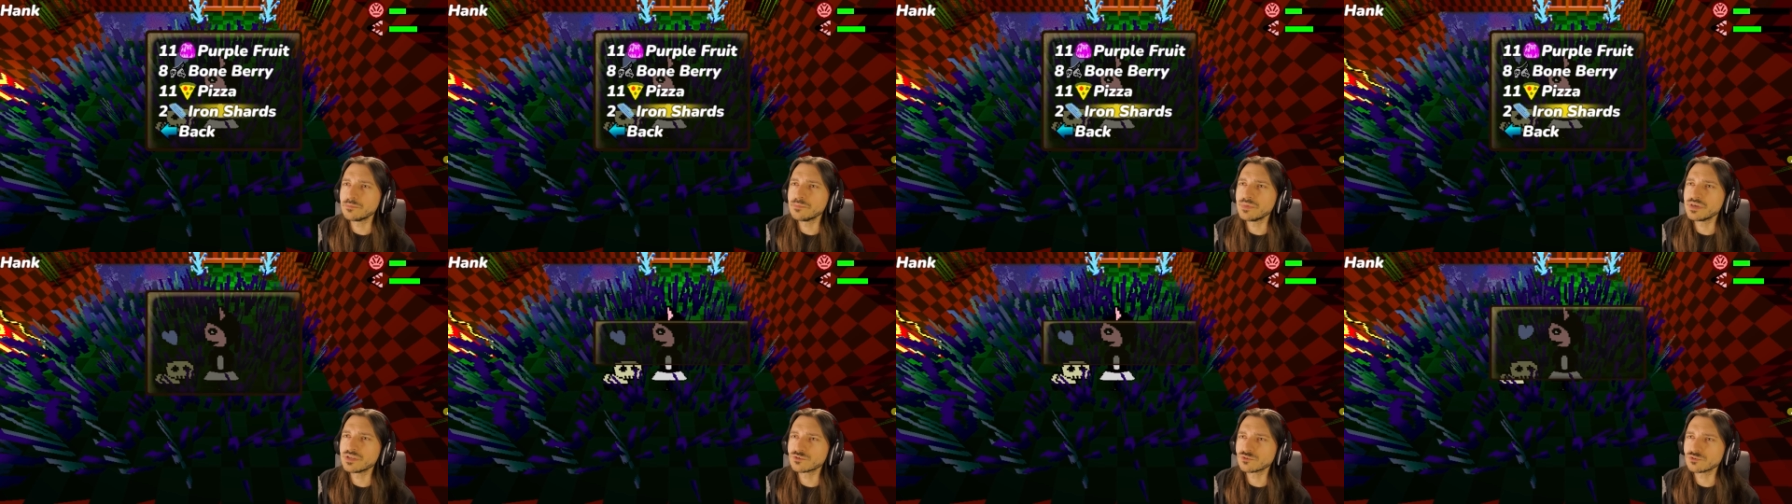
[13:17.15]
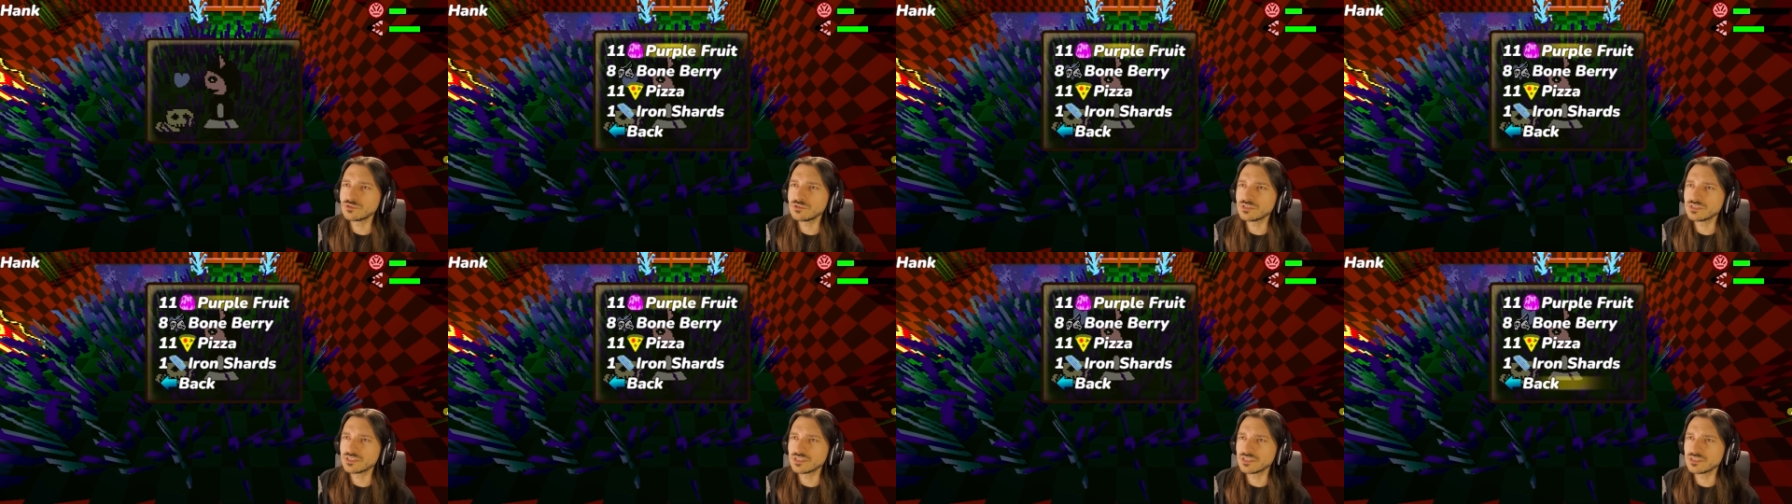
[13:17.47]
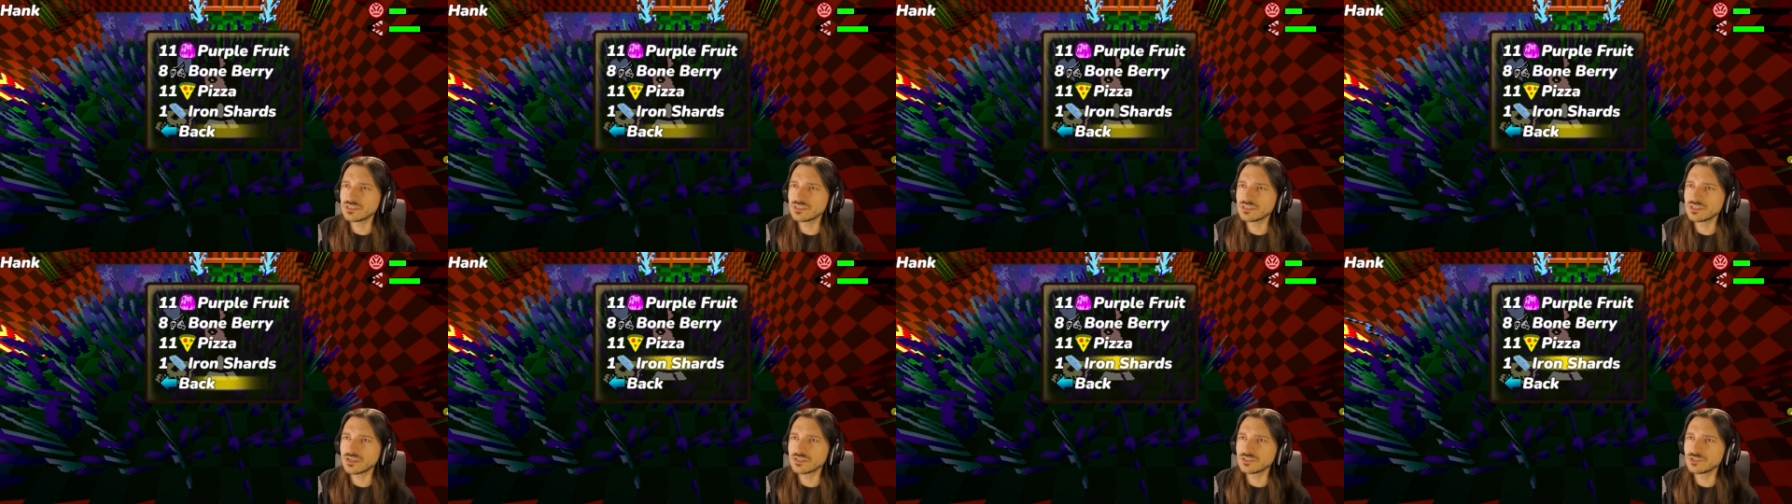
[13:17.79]
minerals
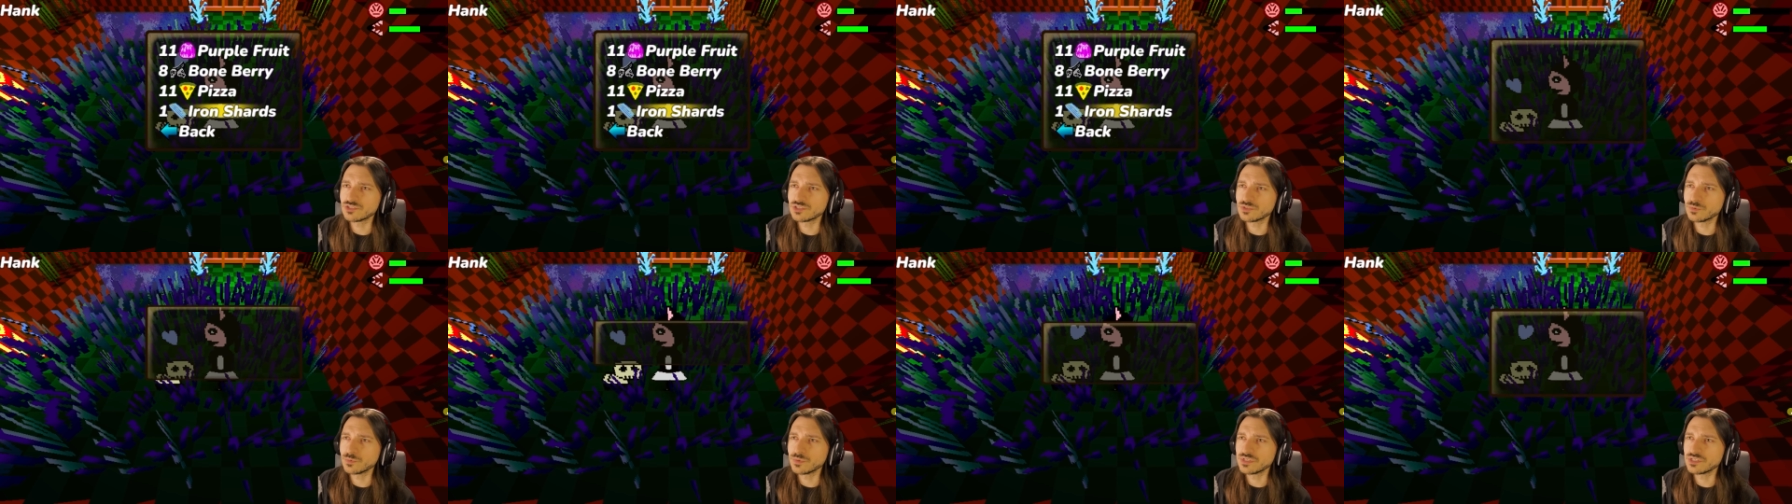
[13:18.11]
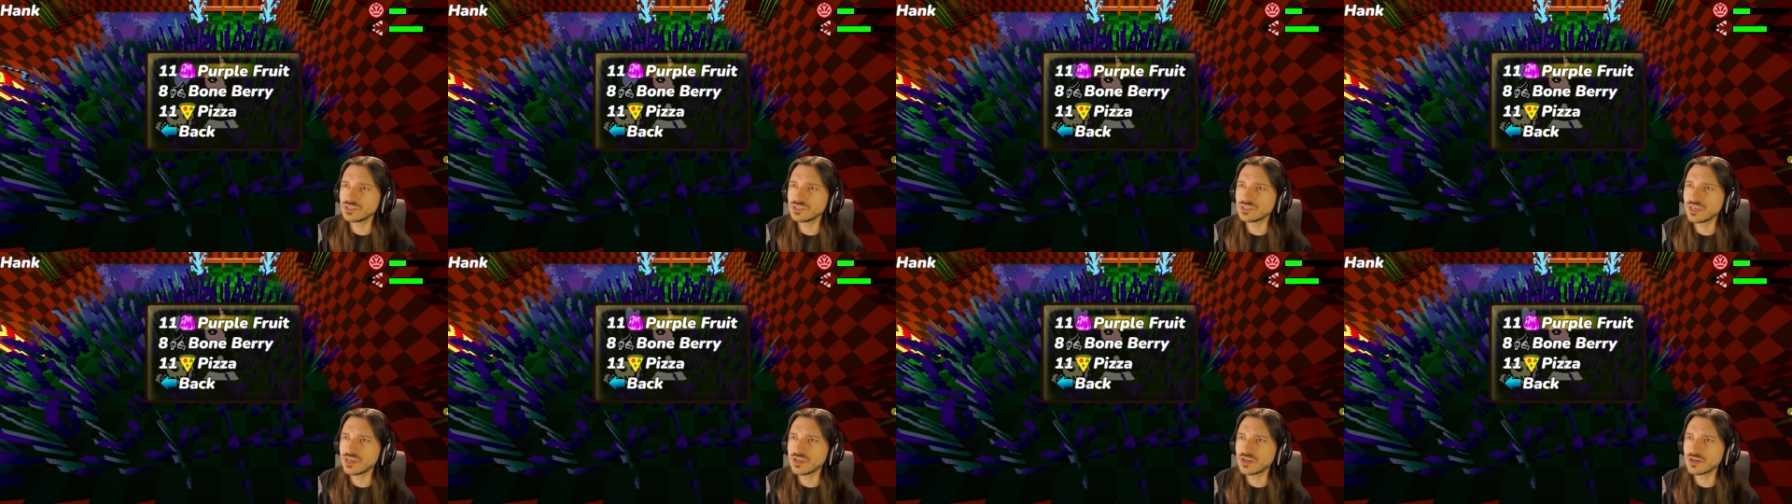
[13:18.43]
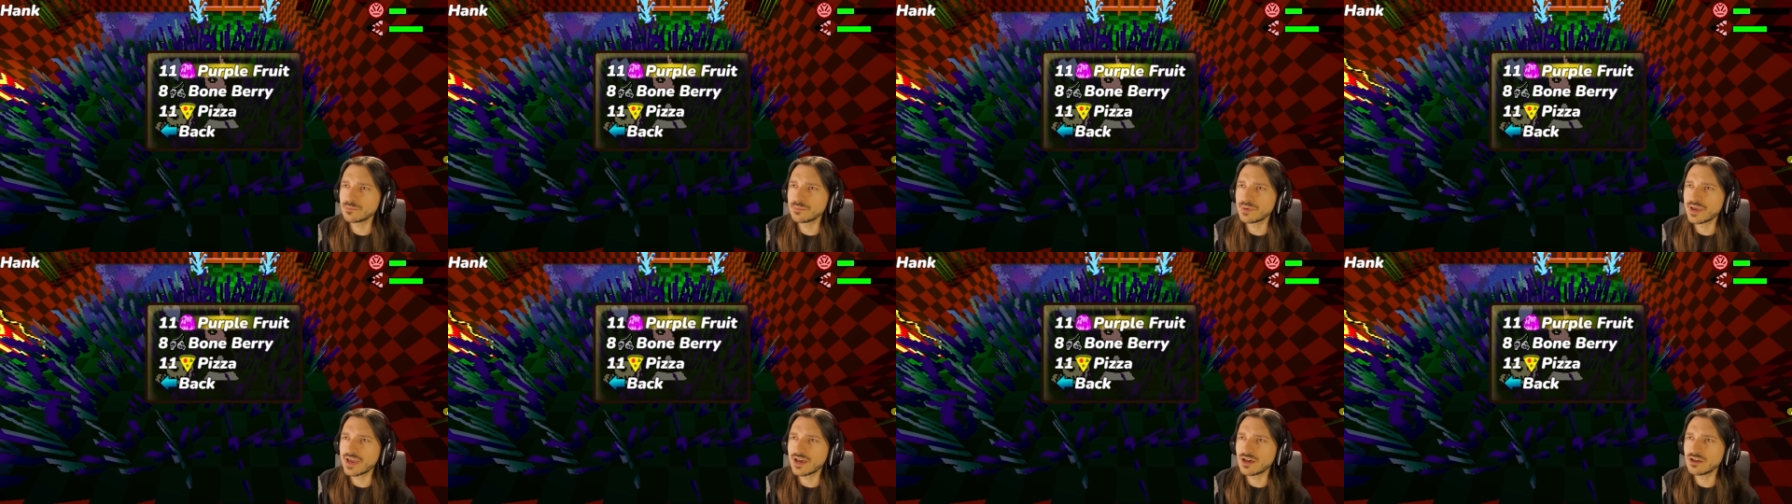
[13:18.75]
and such to which they
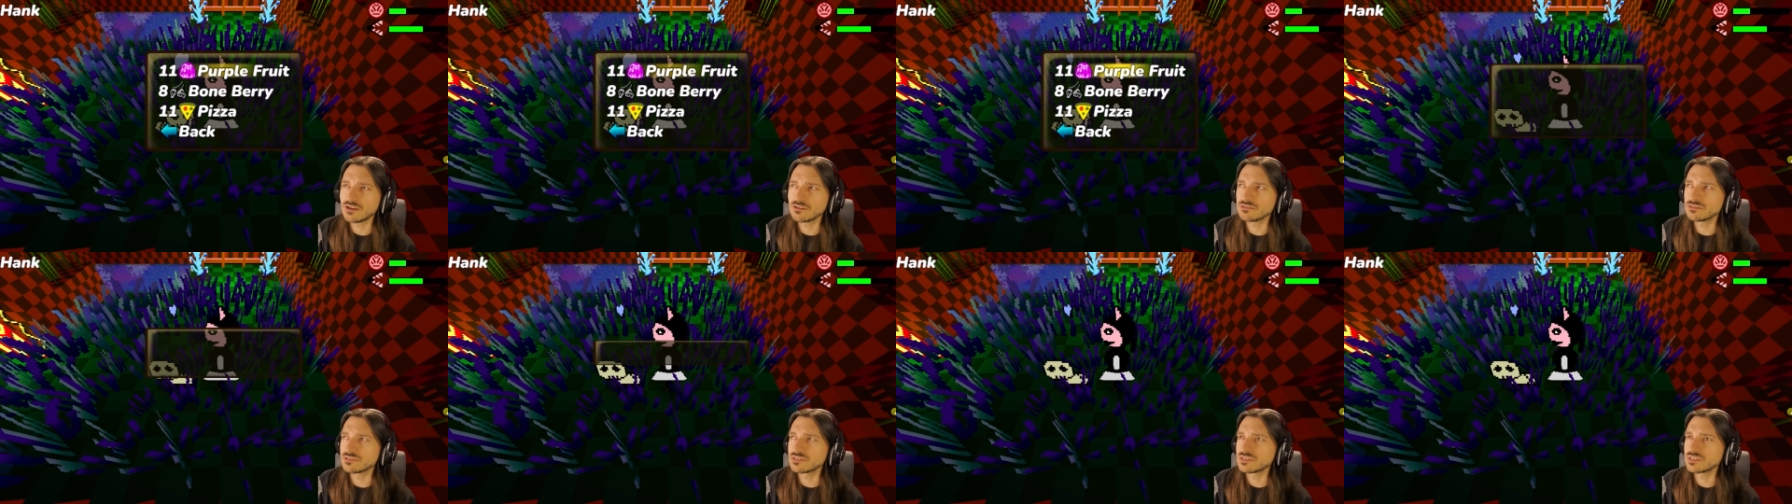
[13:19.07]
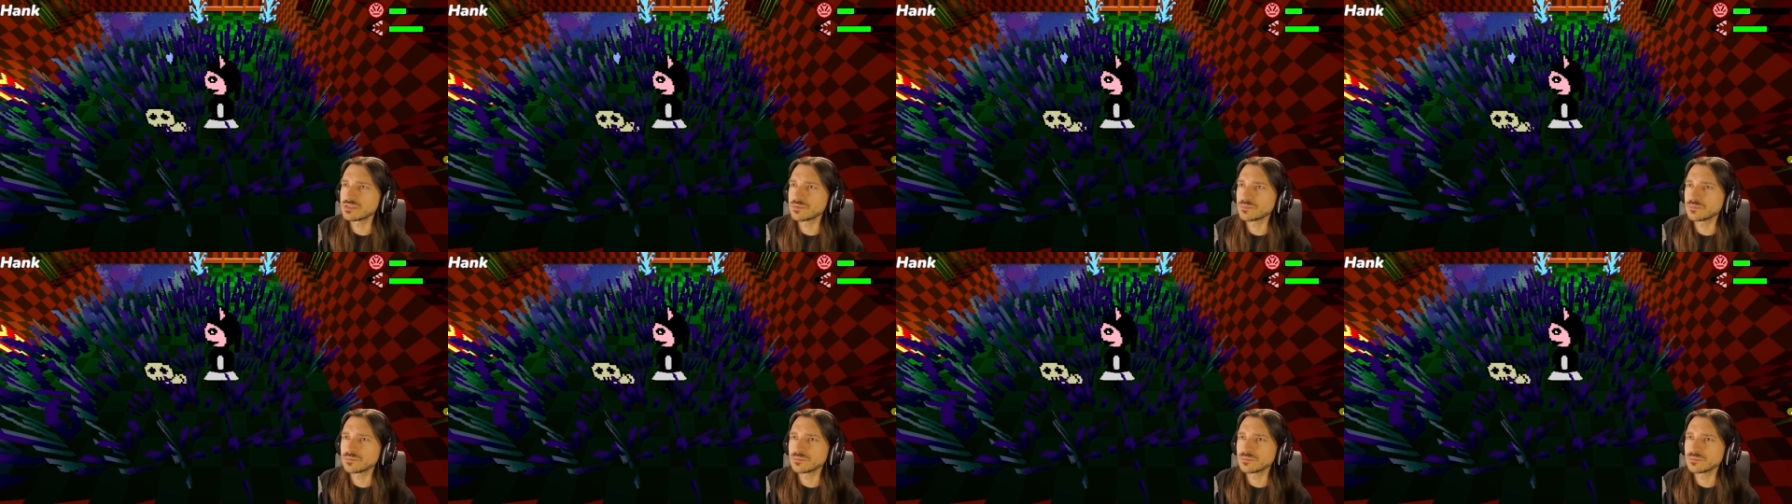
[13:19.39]
are bound.